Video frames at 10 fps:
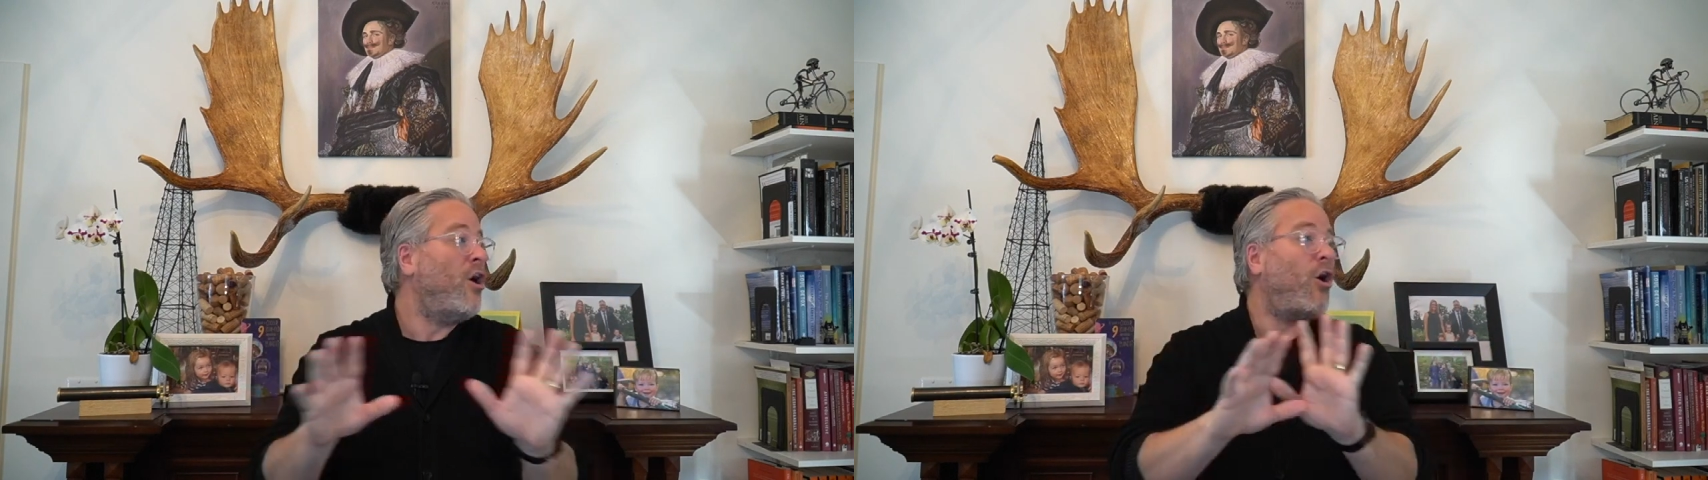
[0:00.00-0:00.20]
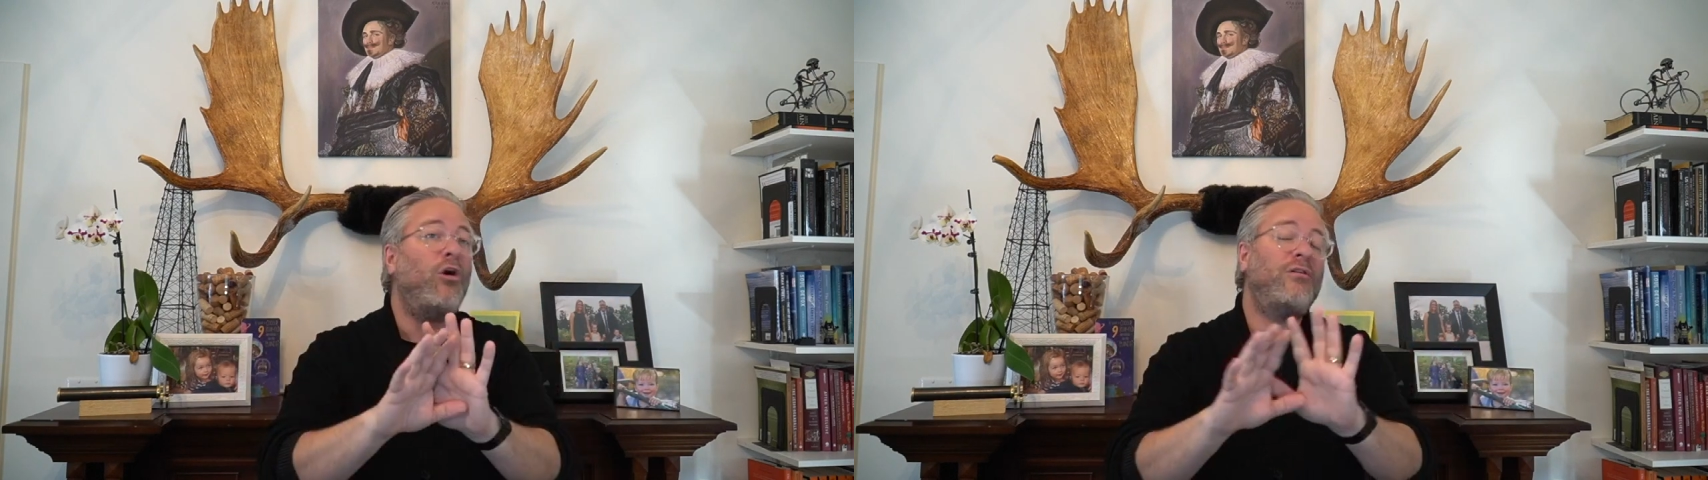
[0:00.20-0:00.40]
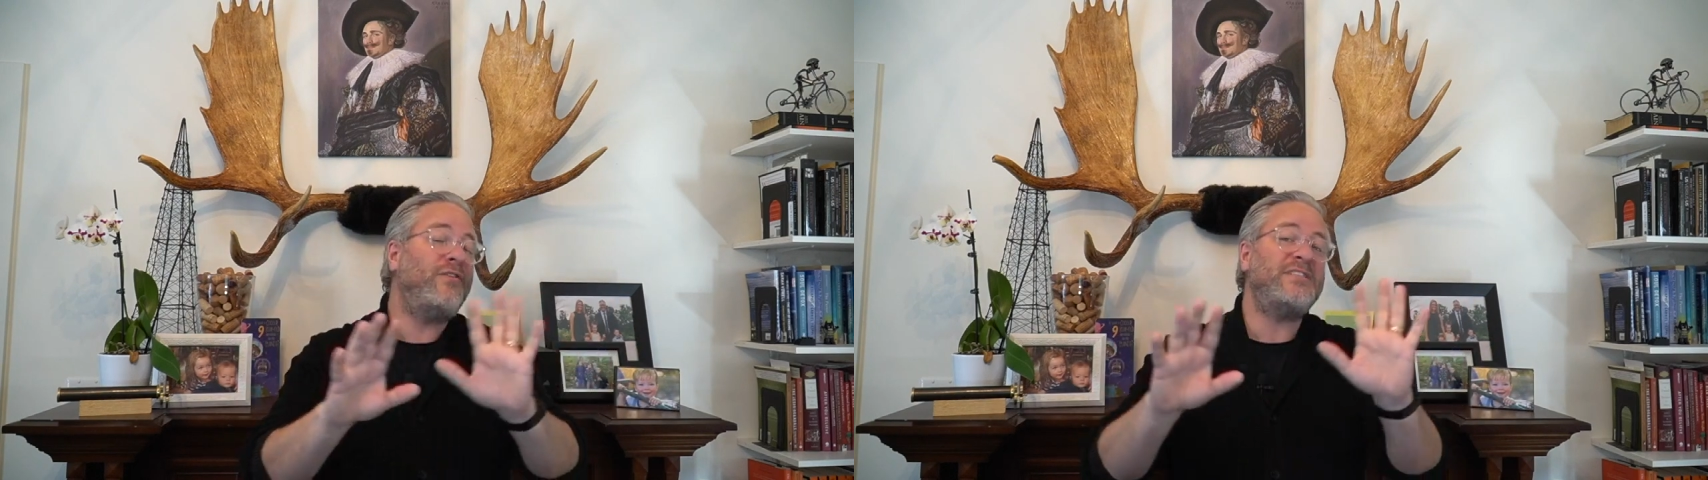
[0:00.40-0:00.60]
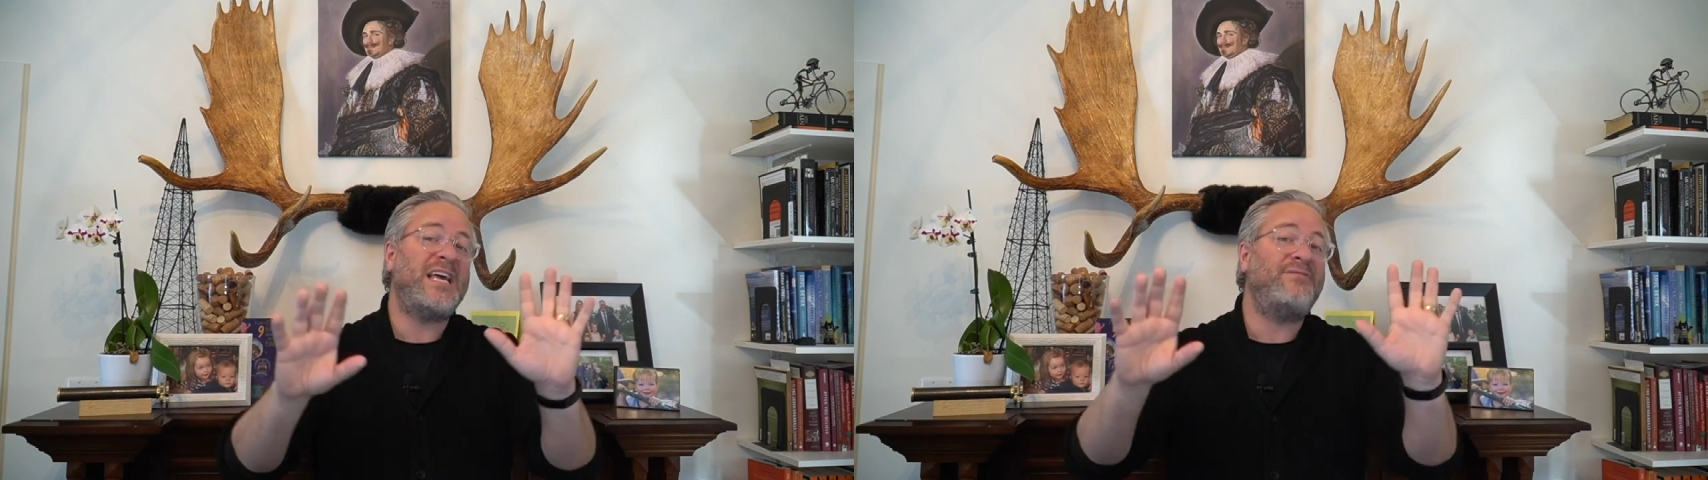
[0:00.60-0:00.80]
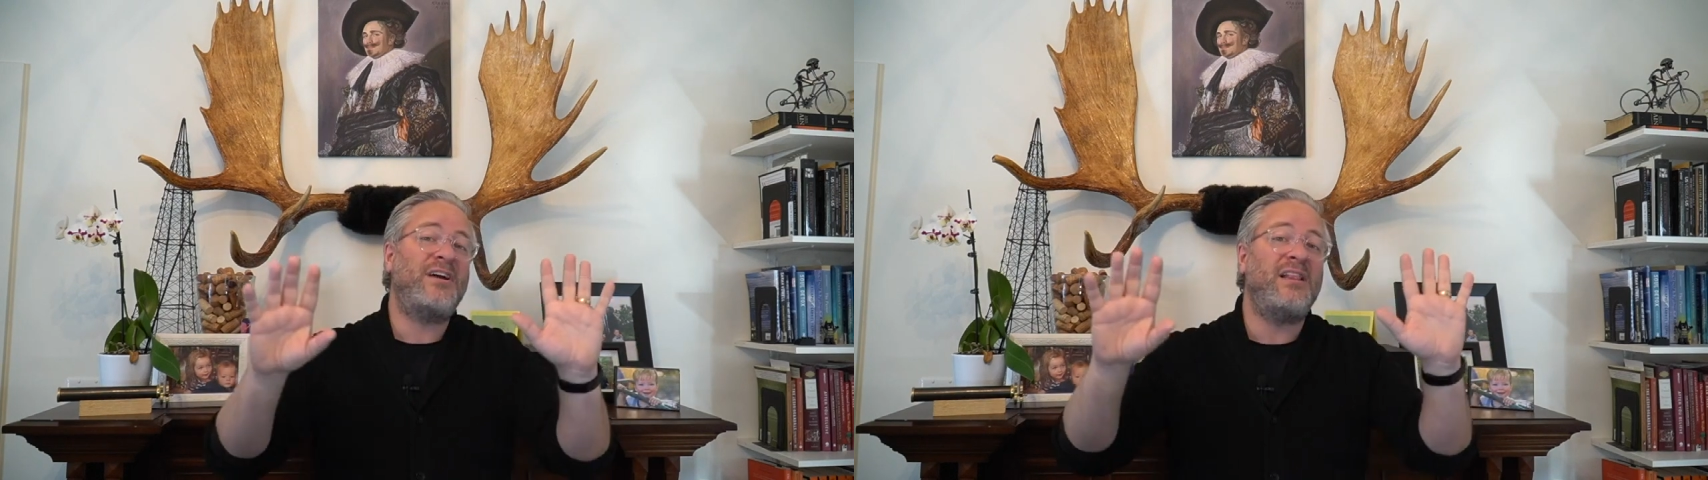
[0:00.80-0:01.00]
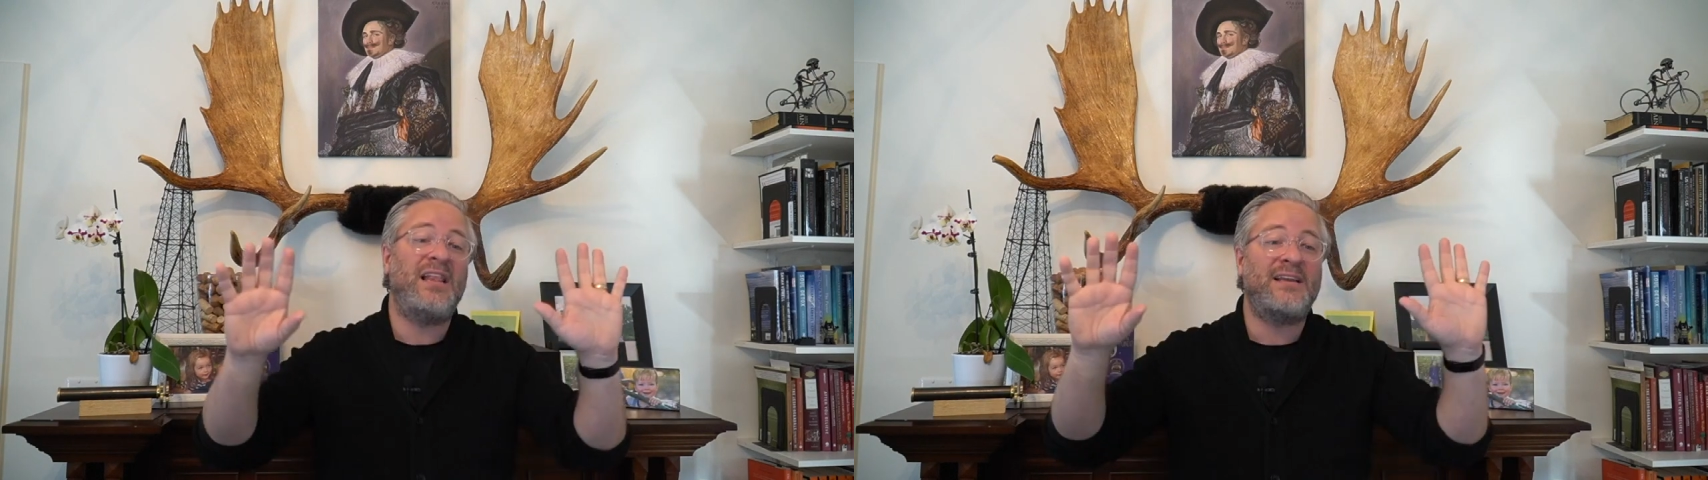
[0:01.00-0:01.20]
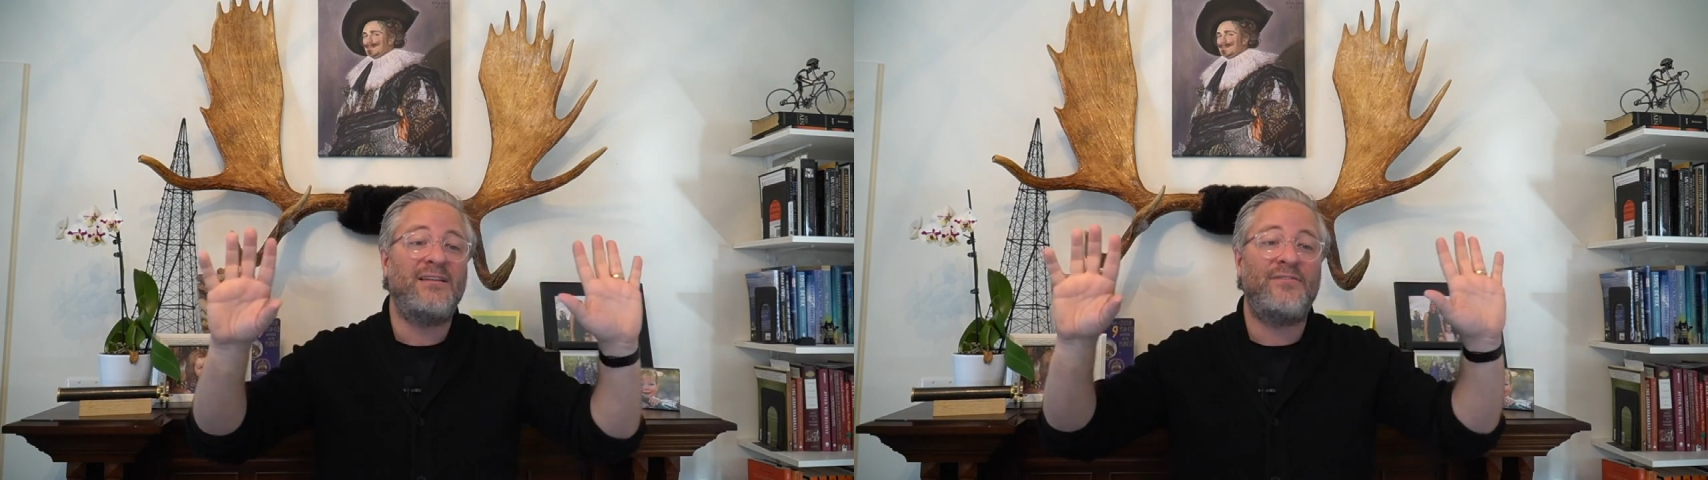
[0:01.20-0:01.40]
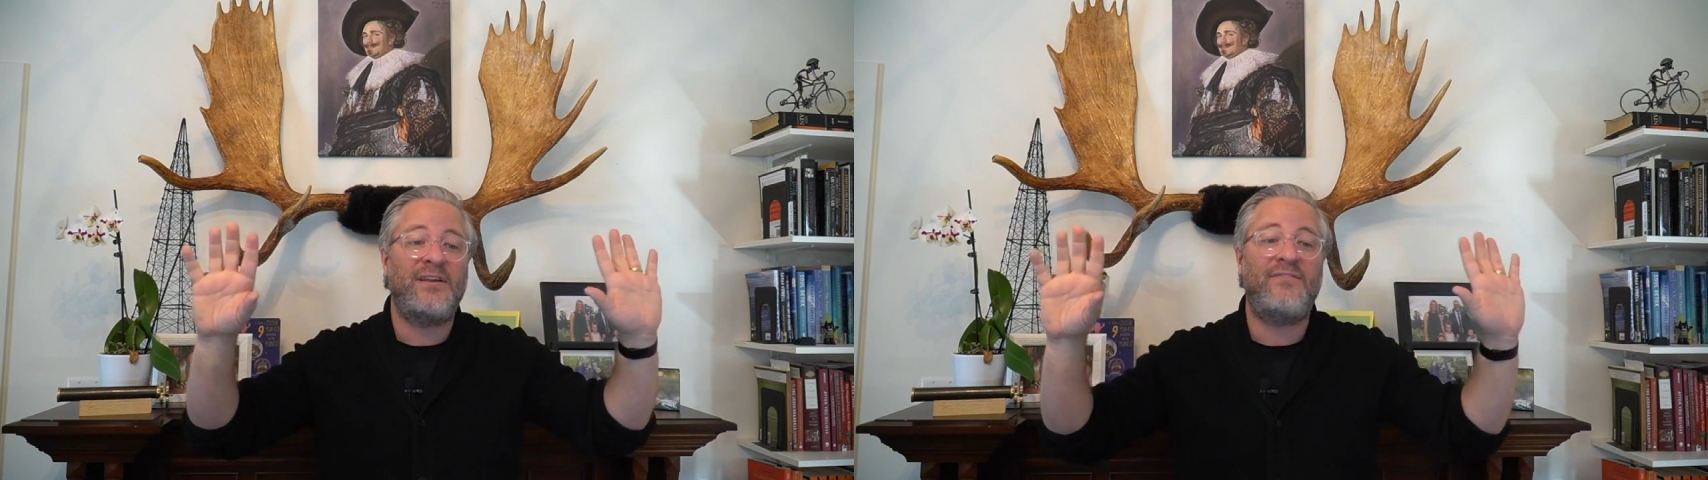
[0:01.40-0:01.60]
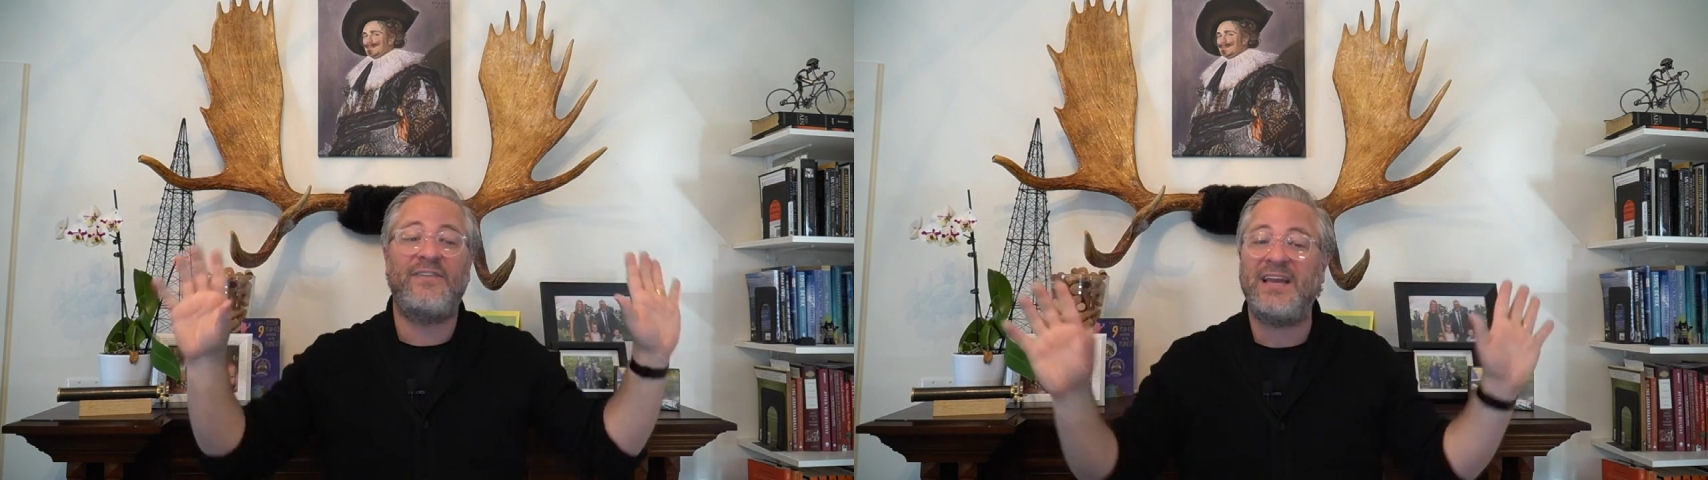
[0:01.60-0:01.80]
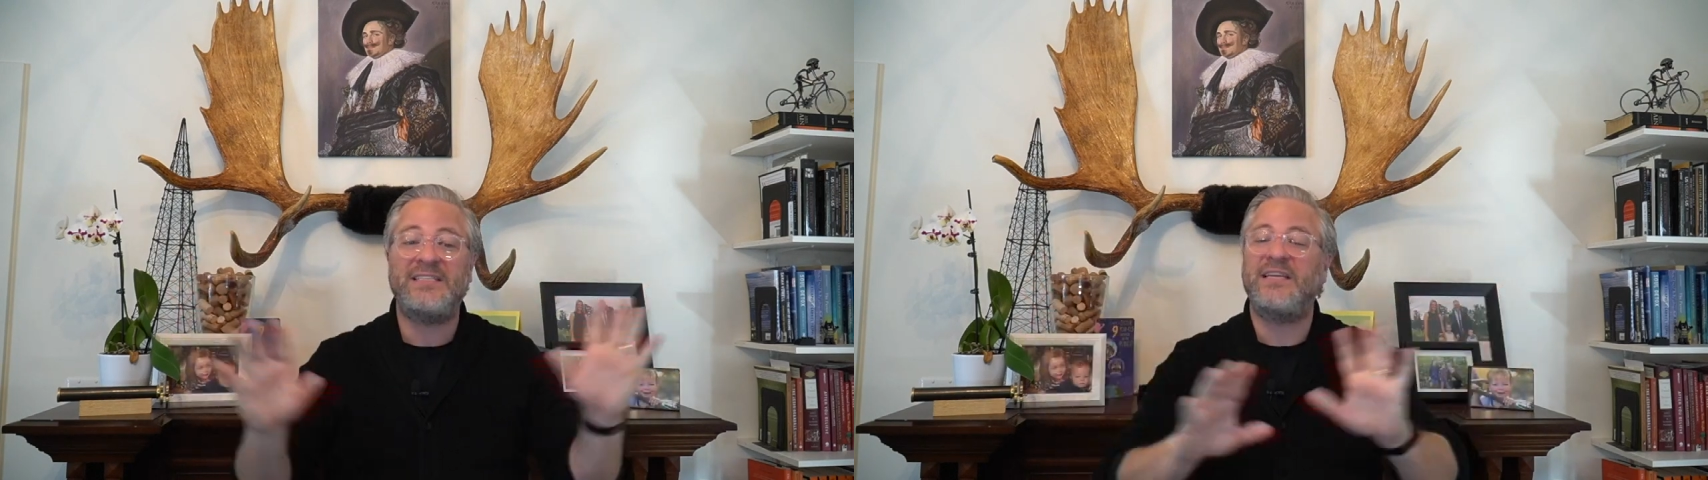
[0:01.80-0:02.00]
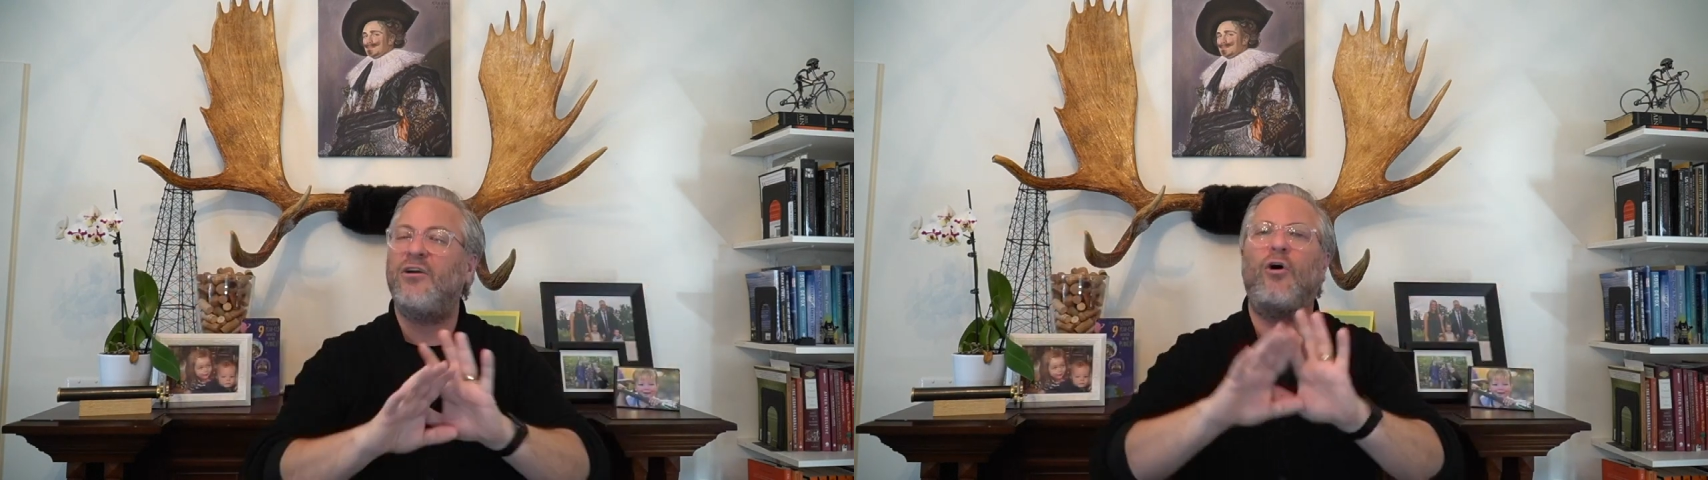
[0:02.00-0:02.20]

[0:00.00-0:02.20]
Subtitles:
all of us have collectively faced in